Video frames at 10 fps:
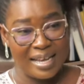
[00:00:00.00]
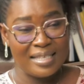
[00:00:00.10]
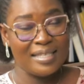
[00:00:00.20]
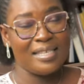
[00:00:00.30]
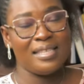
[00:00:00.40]
I
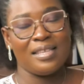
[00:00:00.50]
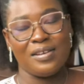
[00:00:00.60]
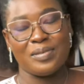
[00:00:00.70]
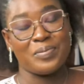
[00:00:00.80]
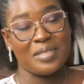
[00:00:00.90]
see there
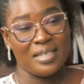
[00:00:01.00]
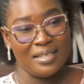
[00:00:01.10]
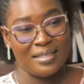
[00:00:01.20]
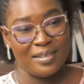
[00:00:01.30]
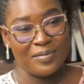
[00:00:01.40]
is
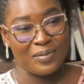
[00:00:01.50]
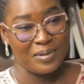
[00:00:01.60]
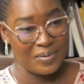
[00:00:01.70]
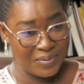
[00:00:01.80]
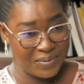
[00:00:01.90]
potential for
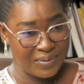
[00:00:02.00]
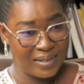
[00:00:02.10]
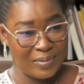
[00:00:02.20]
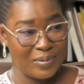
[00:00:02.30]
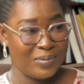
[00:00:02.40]
growth
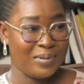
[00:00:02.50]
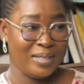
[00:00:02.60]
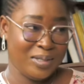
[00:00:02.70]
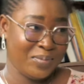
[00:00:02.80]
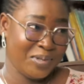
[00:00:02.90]
and also
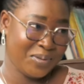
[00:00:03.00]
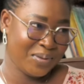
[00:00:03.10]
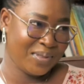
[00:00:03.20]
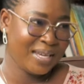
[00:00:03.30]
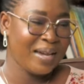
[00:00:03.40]
economic growth.